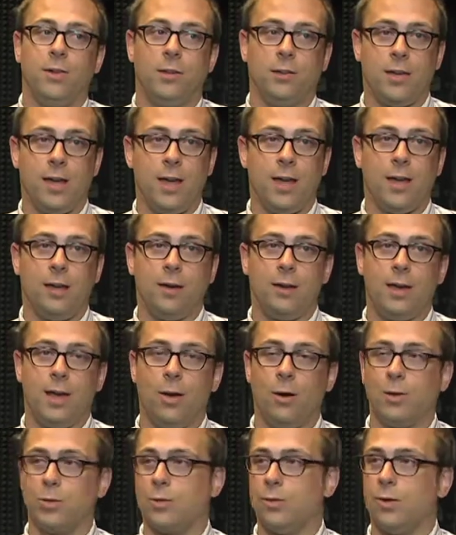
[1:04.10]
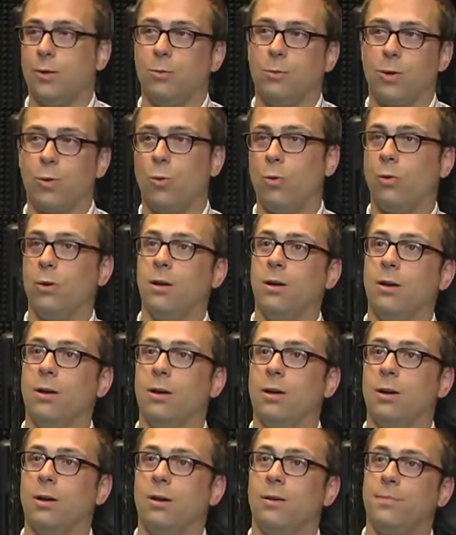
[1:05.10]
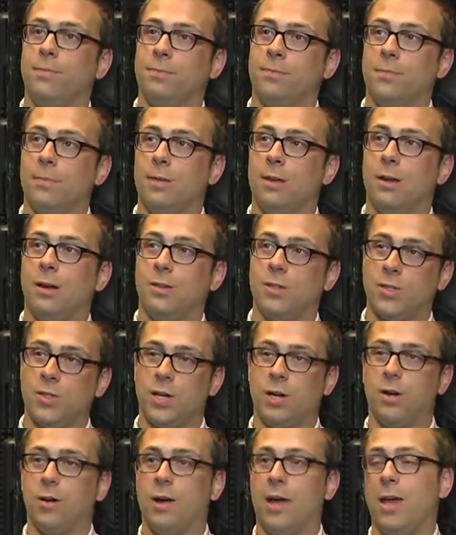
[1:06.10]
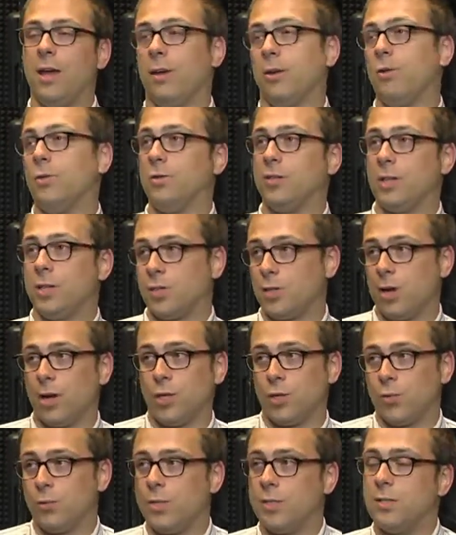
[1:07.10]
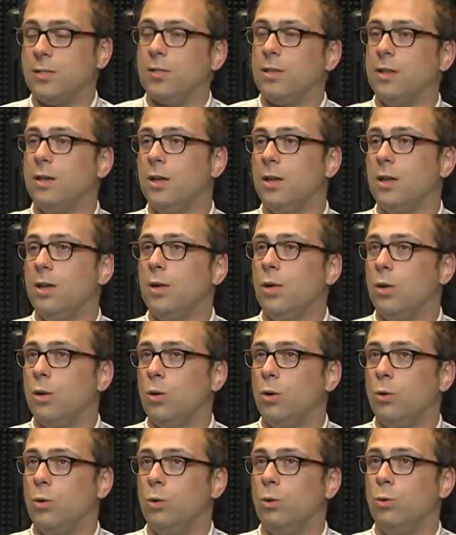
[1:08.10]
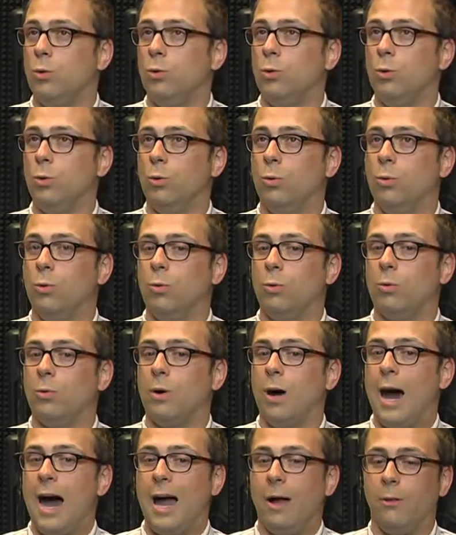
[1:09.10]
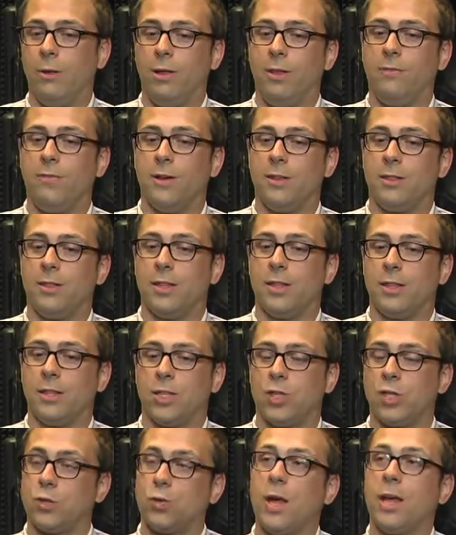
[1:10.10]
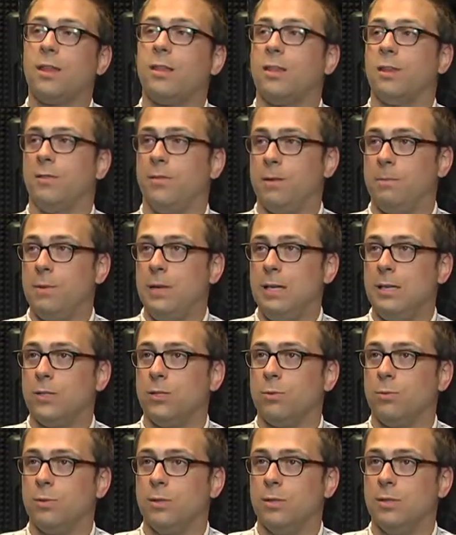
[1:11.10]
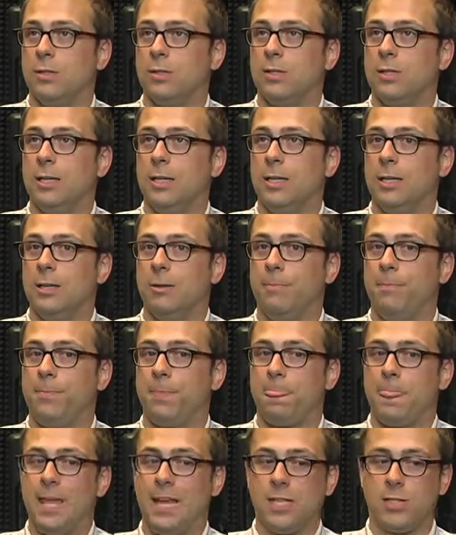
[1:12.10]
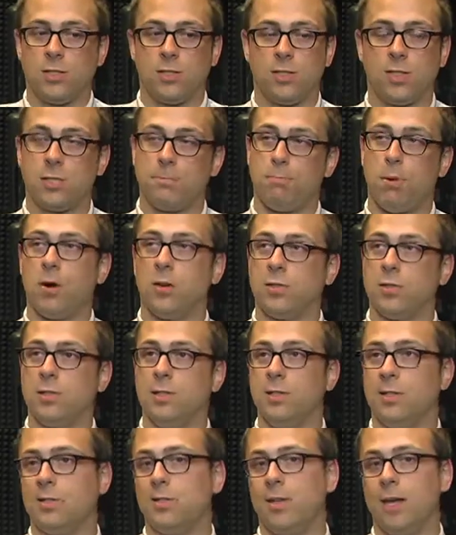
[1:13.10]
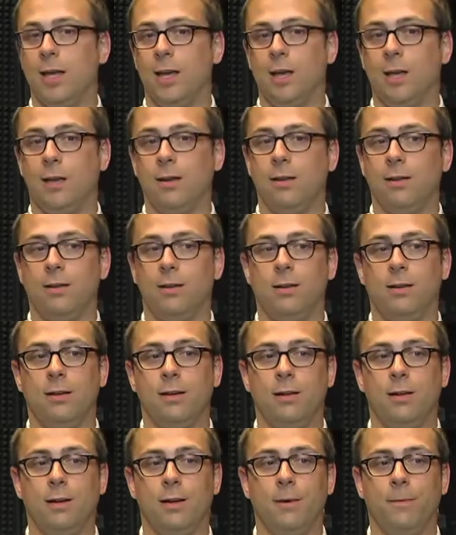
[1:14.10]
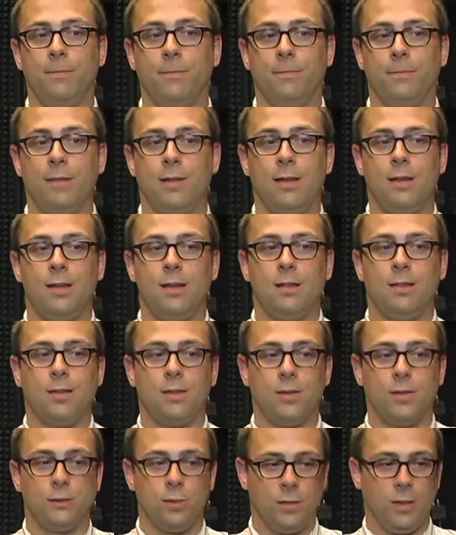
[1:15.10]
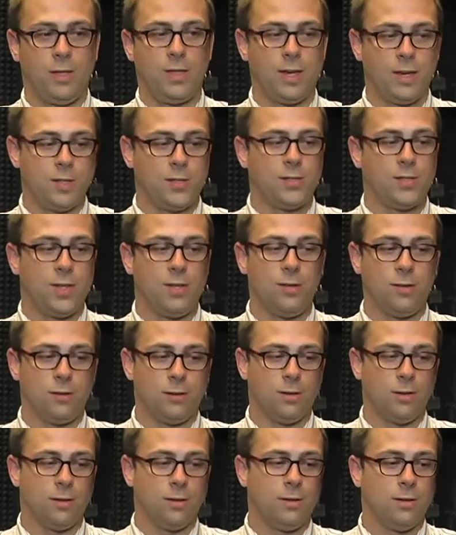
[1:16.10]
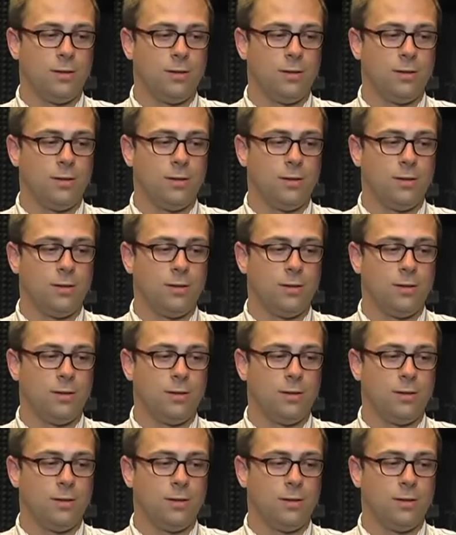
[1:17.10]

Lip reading: other hand, I also recorded a singer and acoustic guitarist recently who I really felt that the strength of the piece was in its sparseness and the really kind of singular